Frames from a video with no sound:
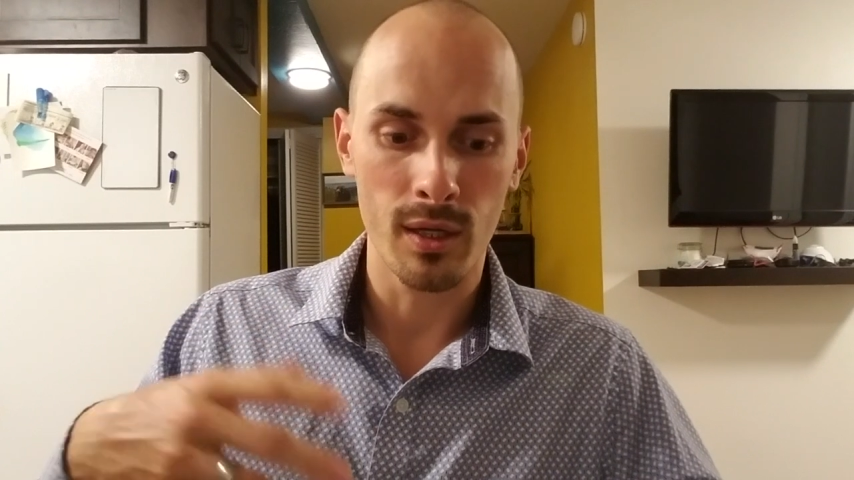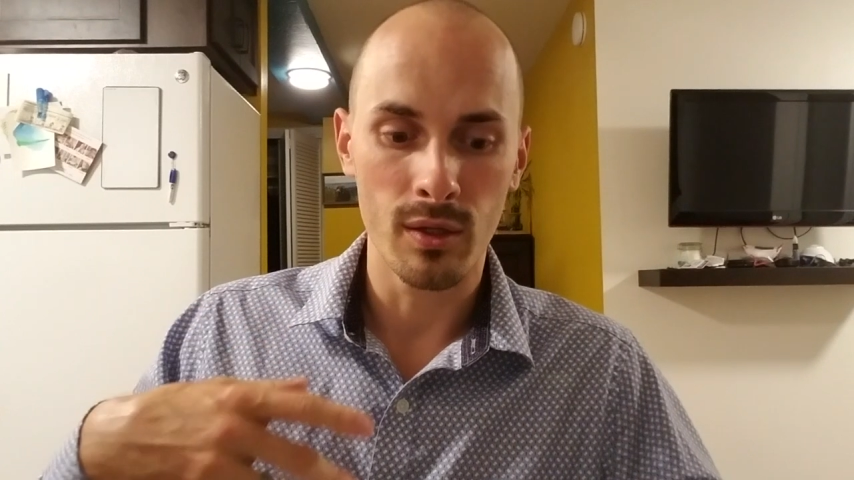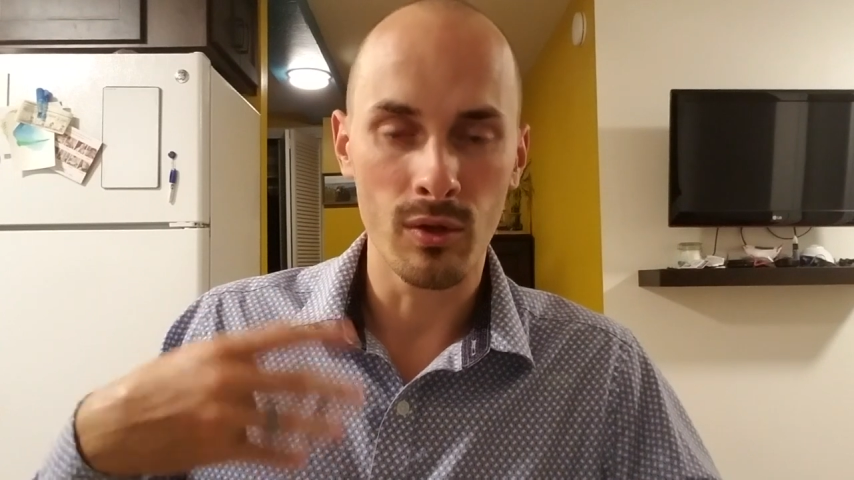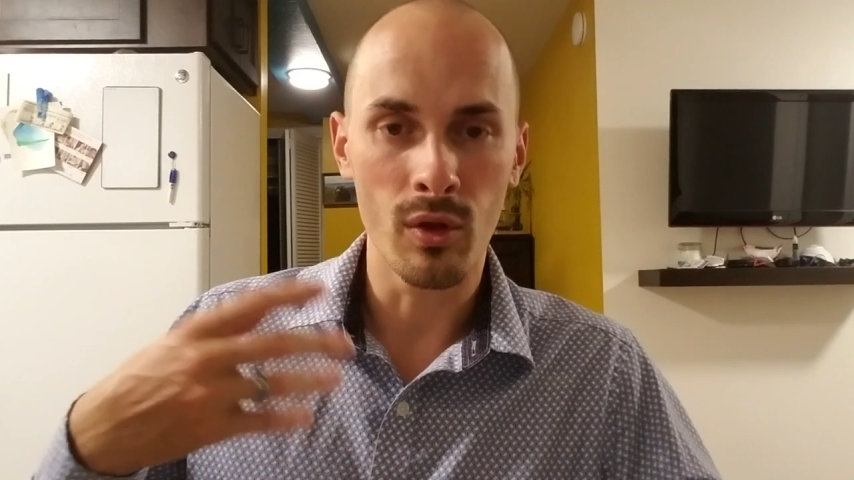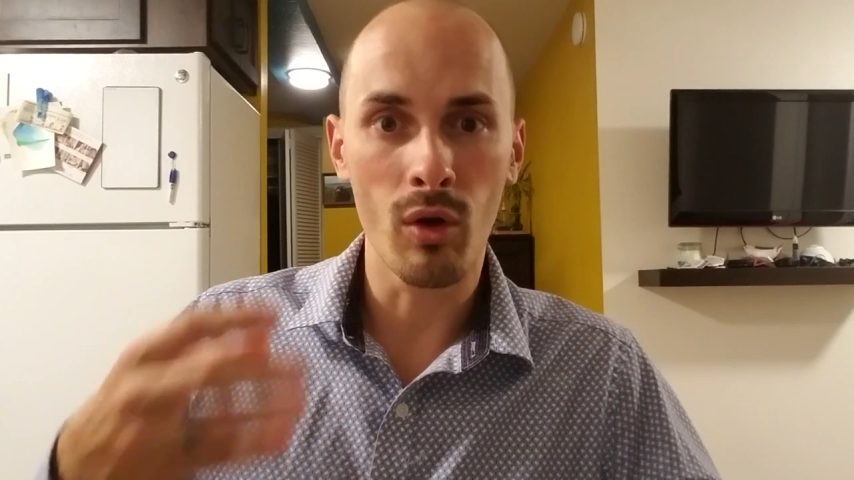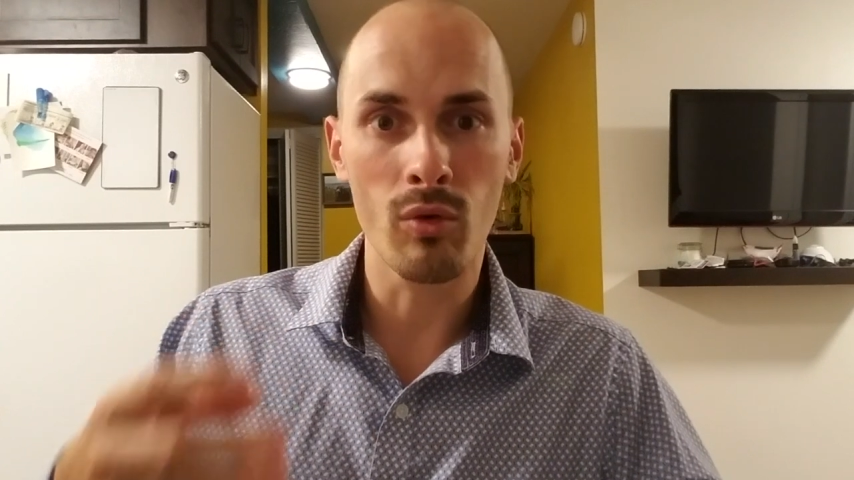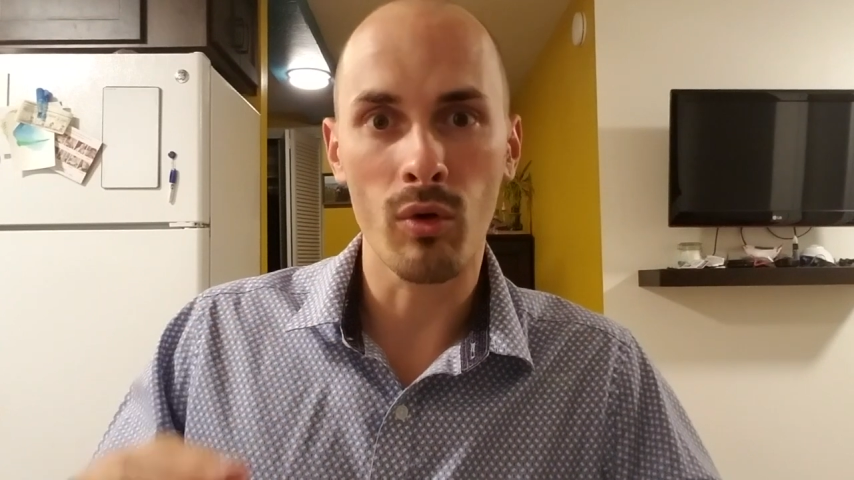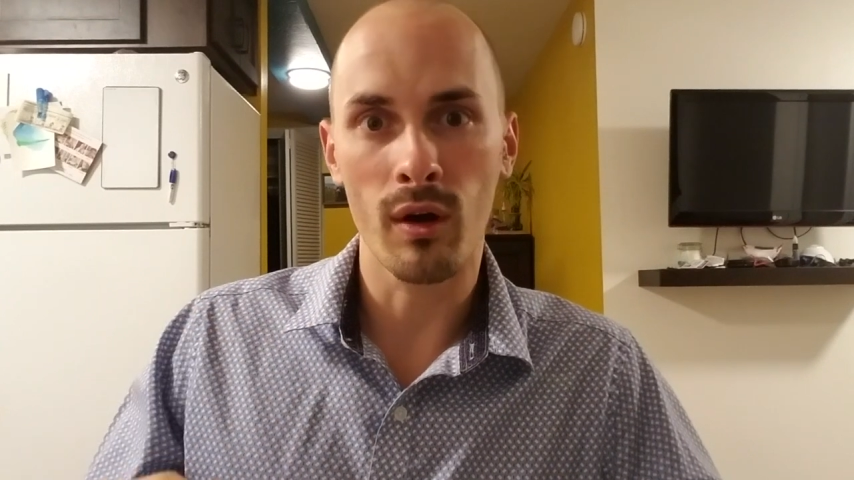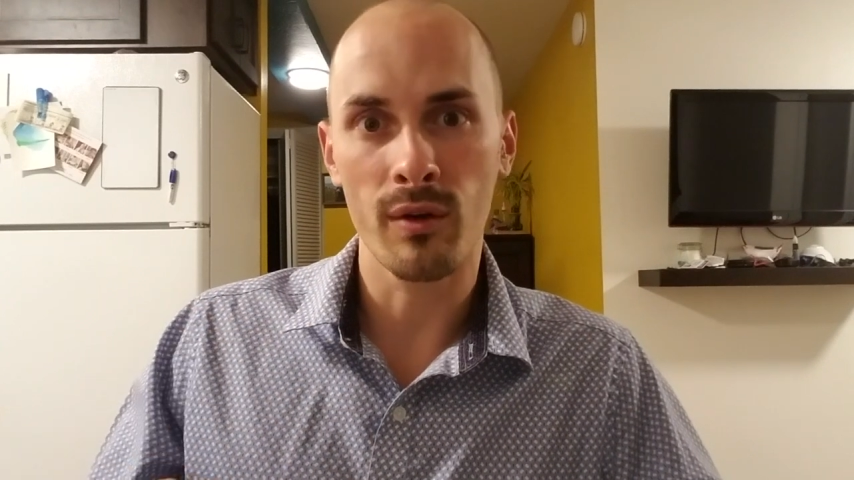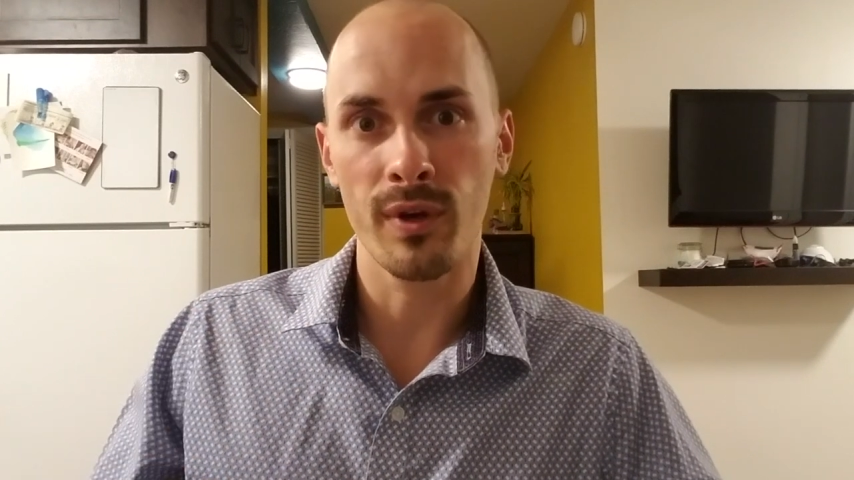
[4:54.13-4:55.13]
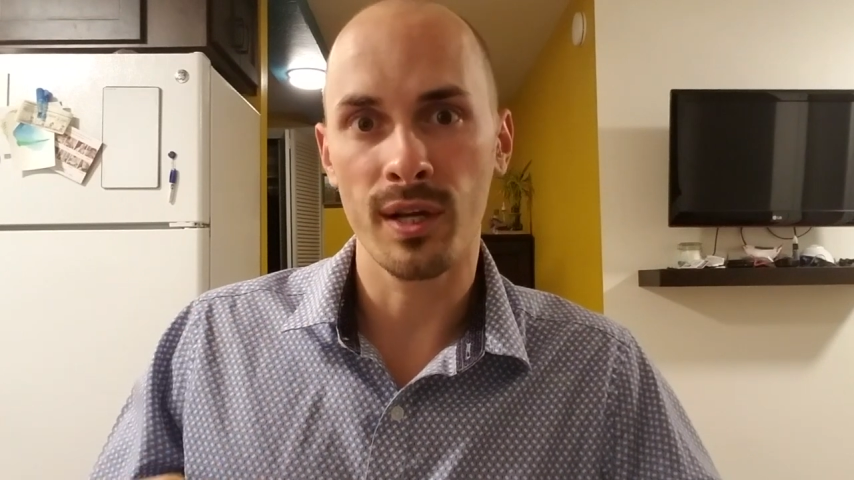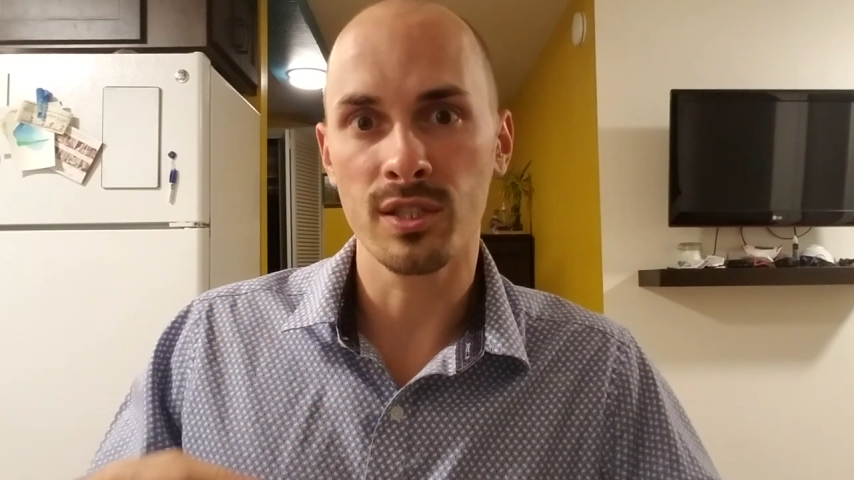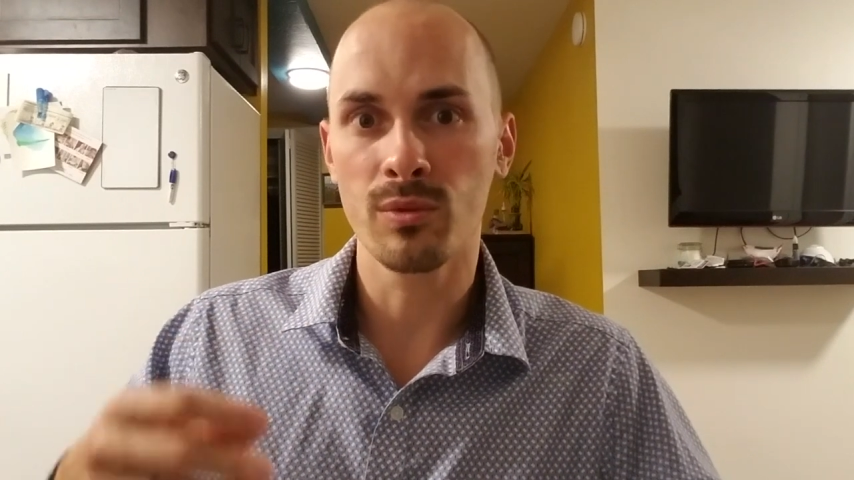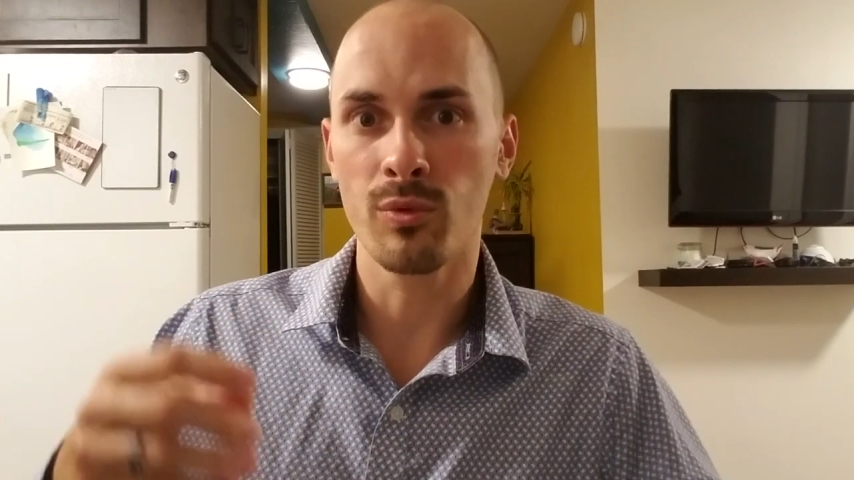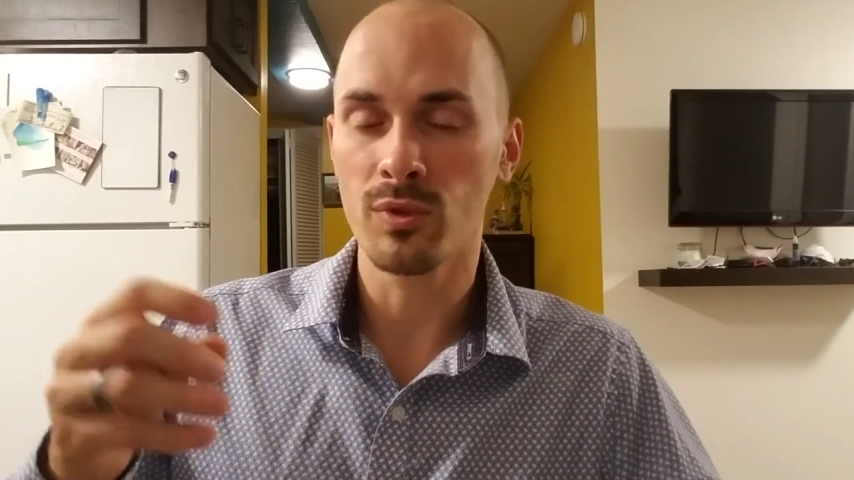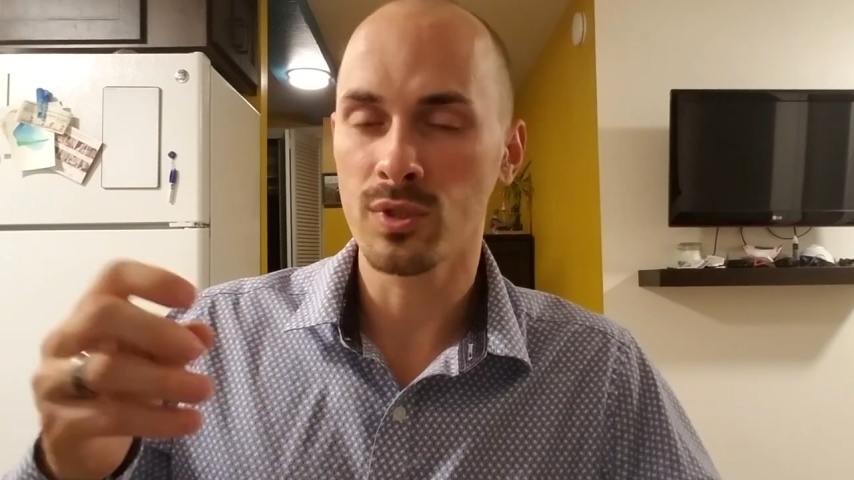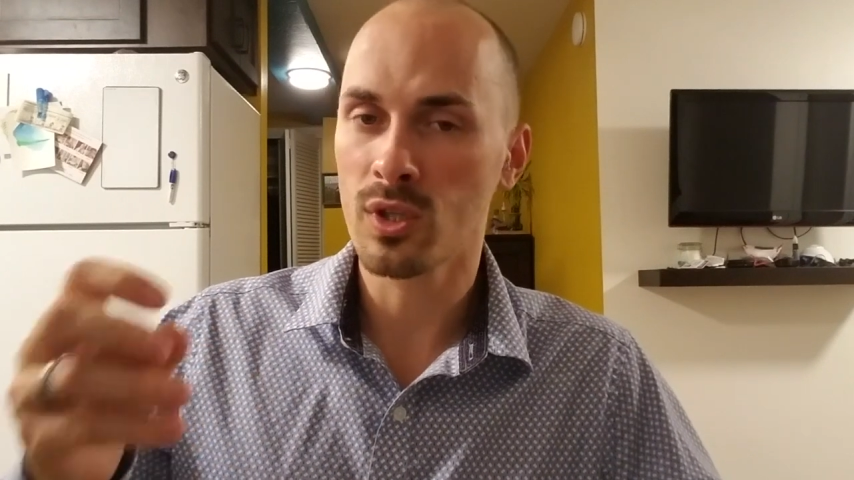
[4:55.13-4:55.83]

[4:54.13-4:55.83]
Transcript: no raw vegetables